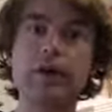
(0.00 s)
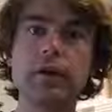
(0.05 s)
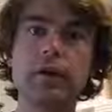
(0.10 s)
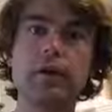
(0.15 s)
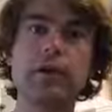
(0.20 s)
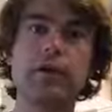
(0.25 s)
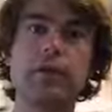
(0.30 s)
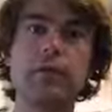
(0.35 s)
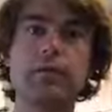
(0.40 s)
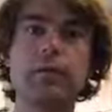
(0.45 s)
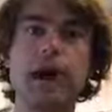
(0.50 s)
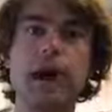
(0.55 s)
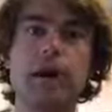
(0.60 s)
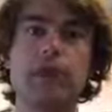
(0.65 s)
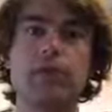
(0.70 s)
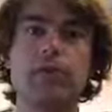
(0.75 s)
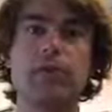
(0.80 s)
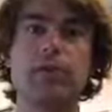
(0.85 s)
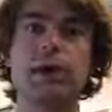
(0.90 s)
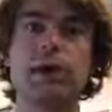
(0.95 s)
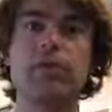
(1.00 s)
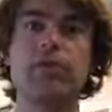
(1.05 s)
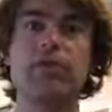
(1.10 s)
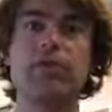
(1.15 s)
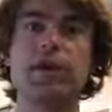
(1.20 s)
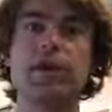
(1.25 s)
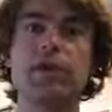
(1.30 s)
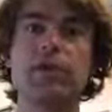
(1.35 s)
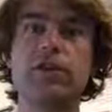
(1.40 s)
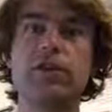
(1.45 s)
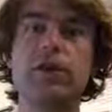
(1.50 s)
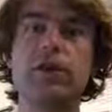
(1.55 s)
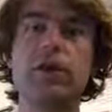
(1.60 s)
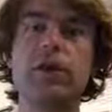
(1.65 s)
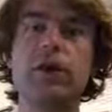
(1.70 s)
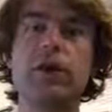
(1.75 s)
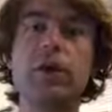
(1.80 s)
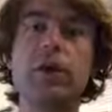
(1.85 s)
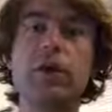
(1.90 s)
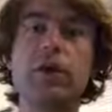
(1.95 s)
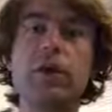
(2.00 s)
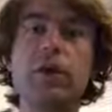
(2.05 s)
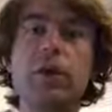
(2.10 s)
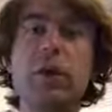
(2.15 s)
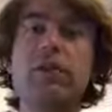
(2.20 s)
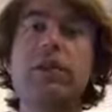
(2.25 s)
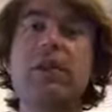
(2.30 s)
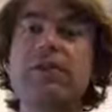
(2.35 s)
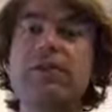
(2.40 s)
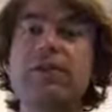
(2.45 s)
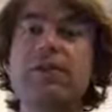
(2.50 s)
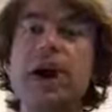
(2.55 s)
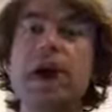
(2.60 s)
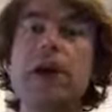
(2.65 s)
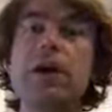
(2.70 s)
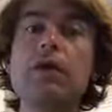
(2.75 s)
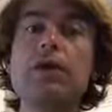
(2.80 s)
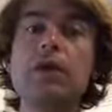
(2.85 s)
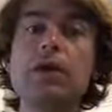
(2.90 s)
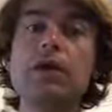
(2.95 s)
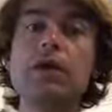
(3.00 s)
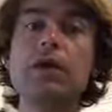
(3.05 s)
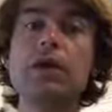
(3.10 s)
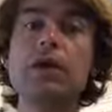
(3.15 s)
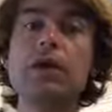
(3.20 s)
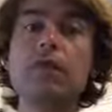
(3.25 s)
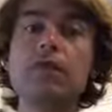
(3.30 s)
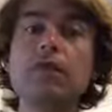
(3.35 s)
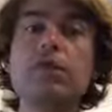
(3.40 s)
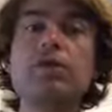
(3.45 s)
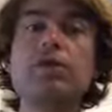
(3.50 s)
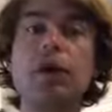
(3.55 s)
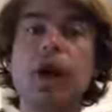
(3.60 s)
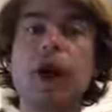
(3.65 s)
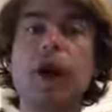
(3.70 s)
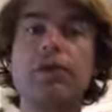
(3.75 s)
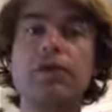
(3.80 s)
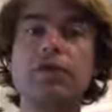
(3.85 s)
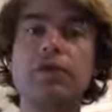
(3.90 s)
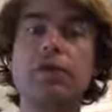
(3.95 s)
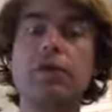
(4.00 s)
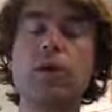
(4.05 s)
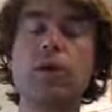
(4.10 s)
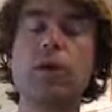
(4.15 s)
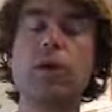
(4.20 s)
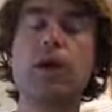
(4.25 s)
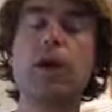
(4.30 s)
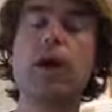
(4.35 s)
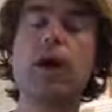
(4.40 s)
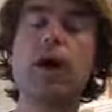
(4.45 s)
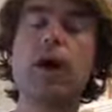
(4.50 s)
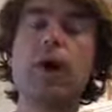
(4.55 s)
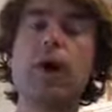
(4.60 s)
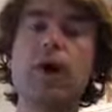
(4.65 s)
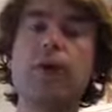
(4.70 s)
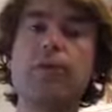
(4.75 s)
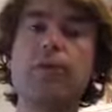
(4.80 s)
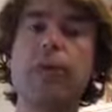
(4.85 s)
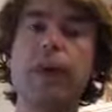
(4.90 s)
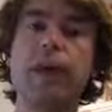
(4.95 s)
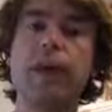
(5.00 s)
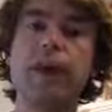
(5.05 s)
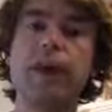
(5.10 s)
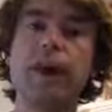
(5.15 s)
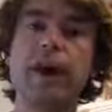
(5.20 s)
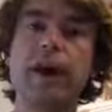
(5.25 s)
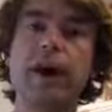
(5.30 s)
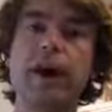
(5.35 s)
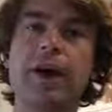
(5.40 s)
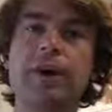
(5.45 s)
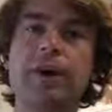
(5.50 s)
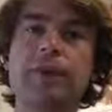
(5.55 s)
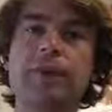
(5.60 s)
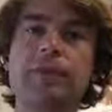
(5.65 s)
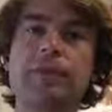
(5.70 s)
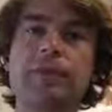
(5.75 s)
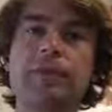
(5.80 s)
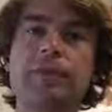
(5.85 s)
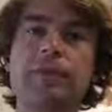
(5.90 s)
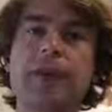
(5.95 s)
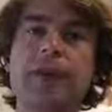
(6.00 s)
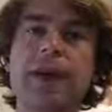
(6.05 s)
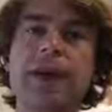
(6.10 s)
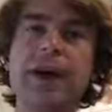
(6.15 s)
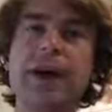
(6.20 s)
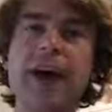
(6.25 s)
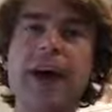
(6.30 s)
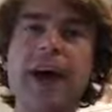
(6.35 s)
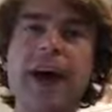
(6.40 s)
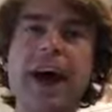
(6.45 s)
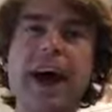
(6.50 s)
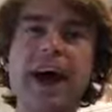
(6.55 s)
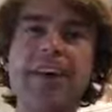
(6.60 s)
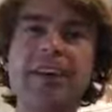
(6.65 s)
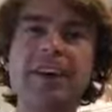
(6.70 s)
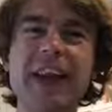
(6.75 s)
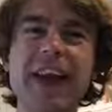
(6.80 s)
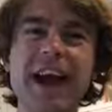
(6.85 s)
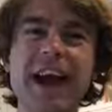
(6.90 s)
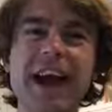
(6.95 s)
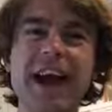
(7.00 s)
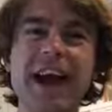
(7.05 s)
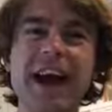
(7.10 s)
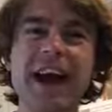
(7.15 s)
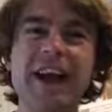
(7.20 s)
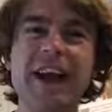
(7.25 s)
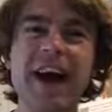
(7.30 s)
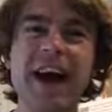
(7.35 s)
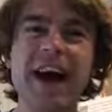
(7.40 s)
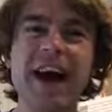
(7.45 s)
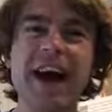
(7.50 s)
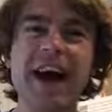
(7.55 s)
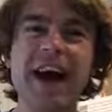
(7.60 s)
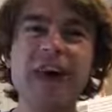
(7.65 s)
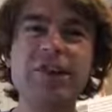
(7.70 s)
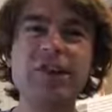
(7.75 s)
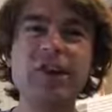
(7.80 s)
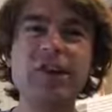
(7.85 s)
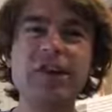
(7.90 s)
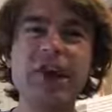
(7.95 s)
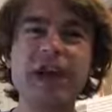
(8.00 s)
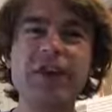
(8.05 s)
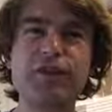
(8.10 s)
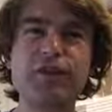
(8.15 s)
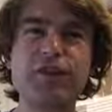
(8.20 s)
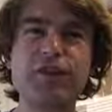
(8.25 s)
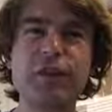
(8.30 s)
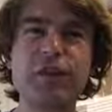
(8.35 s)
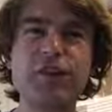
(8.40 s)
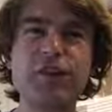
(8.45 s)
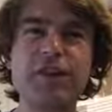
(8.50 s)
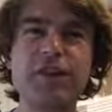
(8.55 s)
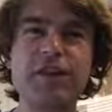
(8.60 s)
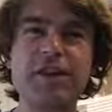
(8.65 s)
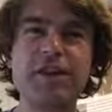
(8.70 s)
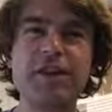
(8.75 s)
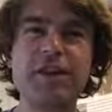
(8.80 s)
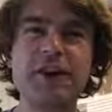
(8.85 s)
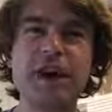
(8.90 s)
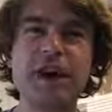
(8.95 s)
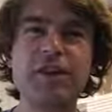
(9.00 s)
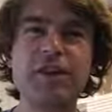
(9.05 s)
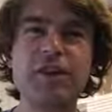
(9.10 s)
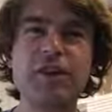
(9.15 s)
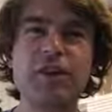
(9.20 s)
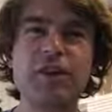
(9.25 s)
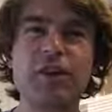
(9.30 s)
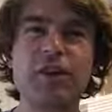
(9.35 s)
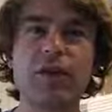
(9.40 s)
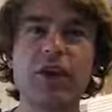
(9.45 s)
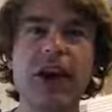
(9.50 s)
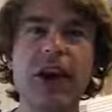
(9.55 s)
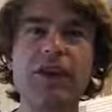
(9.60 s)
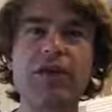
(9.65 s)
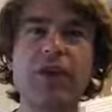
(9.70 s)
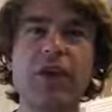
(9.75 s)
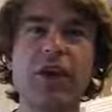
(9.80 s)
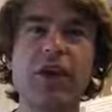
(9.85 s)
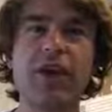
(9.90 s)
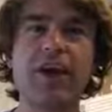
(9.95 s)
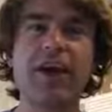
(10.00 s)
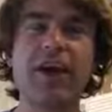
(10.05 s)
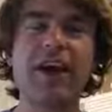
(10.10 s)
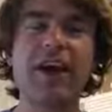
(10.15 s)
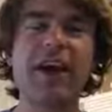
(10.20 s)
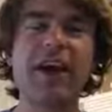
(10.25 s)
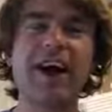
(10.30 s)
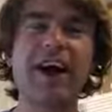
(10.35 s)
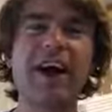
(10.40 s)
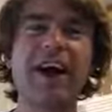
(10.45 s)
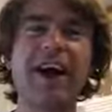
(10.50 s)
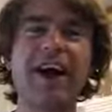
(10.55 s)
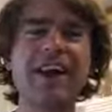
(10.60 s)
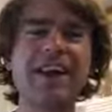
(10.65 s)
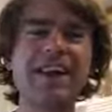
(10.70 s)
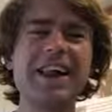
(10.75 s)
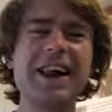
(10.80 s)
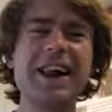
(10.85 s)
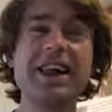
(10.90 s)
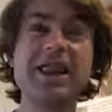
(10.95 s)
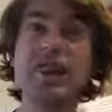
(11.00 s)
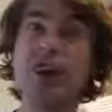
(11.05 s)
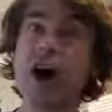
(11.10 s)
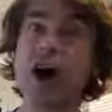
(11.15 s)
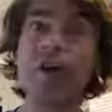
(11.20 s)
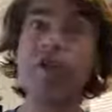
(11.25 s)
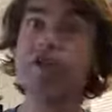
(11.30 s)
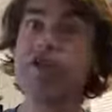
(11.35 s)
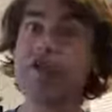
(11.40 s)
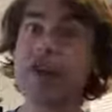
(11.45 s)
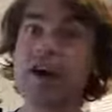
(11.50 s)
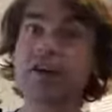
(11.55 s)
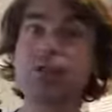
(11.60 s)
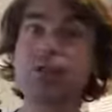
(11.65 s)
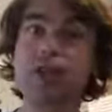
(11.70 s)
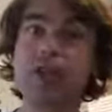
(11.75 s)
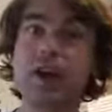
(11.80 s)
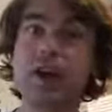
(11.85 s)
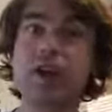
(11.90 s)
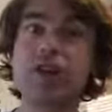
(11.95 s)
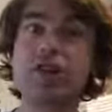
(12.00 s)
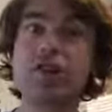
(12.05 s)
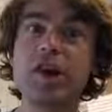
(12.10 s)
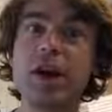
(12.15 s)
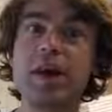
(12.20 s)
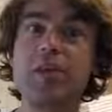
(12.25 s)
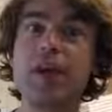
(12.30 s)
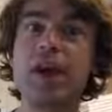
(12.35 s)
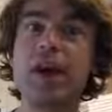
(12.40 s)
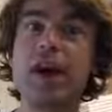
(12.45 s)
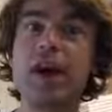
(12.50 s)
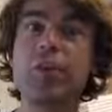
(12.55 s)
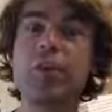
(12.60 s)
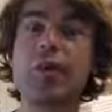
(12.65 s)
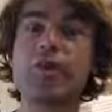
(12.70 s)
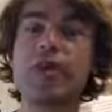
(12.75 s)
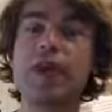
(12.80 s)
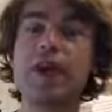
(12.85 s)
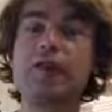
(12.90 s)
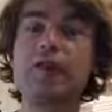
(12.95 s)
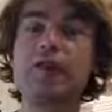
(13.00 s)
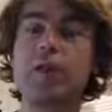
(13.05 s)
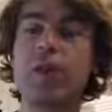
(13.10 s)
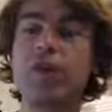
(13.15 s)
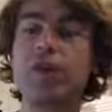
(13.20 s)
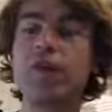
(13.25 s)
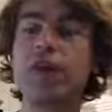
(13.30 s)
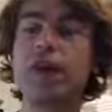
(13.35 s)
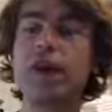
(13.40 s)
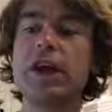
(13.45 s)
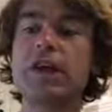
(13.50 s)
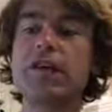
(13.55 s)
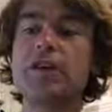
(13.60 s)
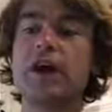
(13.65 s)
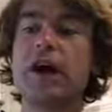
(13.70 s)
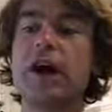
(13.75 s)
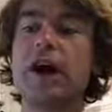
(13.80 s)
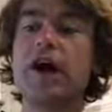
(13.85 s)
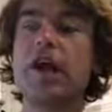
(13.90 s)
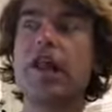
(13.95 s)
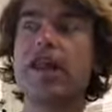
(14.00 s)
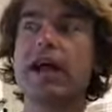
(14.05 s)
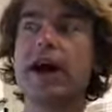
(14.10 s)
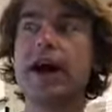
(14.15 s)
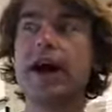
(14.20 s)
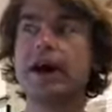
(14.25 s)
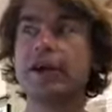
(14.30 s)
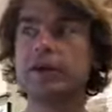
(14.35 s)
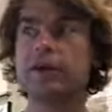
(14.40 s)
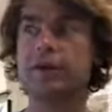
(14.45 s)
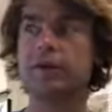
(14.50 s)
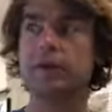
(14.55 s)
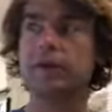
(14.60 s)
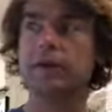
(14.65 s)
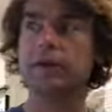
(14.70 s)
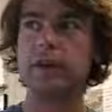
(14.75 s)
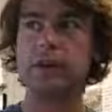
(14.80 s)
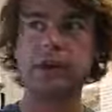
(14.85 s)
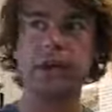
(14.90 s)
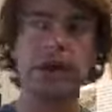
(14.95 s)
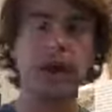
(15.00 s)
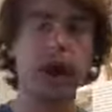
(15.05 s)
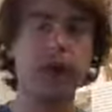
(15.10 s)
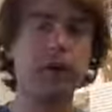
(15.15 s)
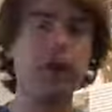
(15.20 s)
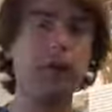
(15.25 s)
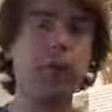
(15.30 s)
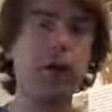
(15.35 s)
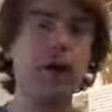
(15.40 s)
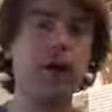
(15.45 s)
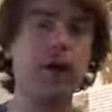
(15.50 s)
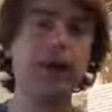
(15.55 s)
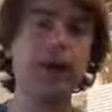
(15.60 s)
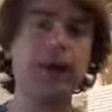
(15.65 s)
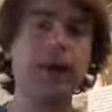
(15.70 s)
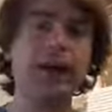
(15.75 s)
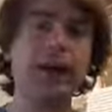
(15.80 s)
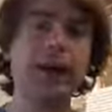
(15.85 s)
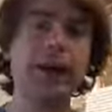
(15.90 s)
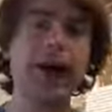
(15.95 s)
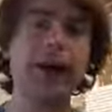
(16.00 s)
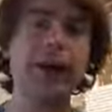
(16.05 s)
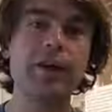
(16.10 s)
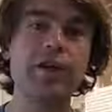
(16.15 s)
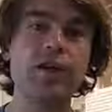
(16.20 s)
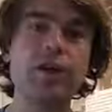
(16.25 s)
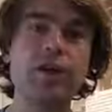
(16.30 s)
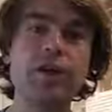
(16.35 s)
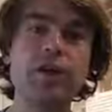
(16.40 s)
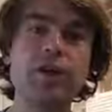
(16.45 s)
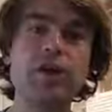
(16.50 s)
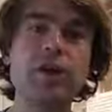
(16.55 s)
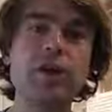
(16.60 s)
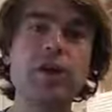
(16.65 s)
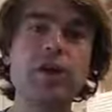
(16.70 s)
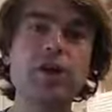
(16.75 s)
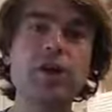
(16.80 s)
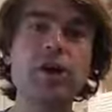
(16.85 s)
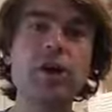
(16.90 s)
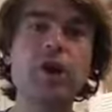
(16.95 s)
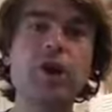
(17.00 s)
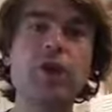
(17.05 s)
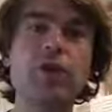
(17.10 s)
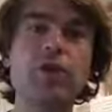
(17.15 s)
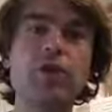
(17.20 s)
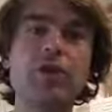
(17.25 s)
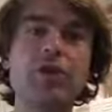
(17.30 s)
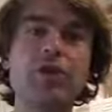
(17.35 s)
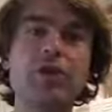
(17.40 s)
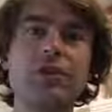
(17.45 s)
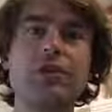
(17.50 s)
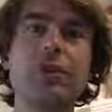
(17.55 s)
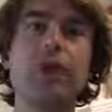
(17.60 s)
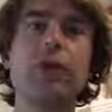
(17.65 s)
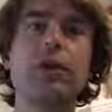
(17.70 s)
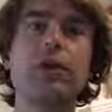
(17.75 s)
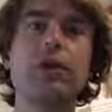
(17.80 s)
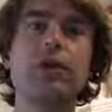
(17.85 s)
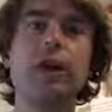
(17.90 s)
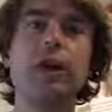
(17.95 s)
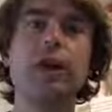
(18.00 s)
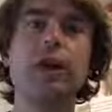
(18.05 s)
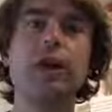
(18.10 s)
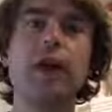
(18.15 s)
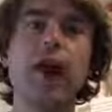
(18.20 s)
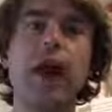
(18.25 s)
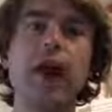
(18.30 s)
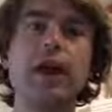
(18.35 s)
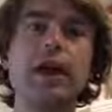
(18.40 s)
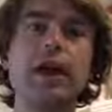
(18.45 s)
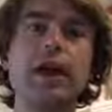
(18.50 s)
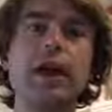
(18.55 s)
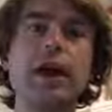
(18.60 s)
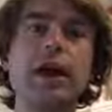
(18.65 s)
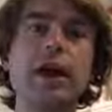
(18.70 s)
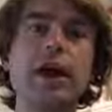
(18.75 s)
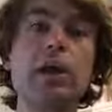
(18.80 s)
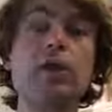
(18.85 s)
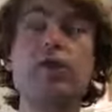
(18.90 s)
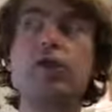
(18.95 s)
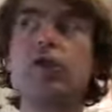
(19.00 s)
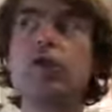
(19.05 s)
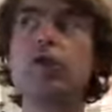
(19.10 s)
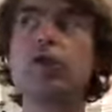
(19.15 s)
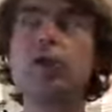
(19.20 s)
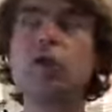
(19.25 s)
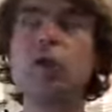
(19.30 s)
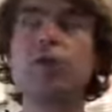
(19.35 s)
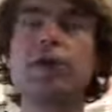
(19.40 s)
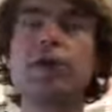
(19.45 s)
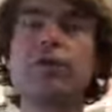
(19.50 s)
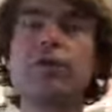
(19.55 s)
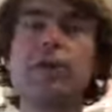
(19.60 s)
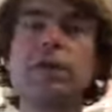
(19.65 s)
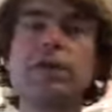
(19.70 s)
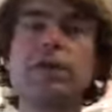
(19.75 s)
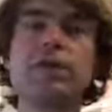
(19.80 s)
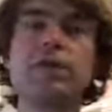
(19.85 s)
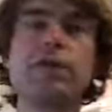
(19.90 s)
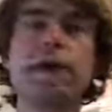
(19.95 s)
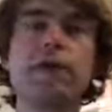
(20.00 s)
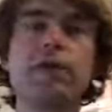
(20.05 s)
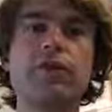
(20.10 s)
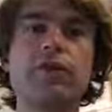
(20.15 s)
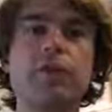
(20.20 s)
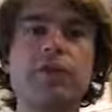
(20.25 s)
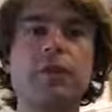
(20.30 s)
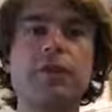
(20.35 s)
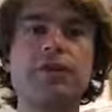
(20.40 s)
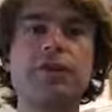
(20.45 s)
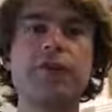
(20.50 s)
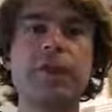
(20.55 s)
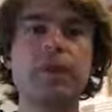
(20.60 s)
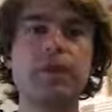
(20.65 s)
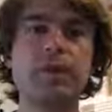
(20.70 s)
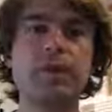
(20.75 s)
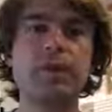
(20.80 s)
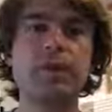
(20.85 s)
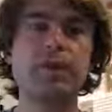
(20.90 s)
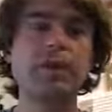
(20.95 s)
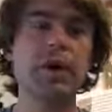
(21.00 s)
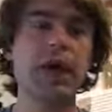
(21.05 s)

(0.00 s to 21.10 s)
Spanish merchant vessel, would be found here just offshore of Bald Head Island. Emmeline, how much exploration is done in this graveyard? Lots of exploration, Emmeline. We're very fortunate that the Underwater Archaeology Unit for the state of North Carolina is just north of us at Fort Fisher.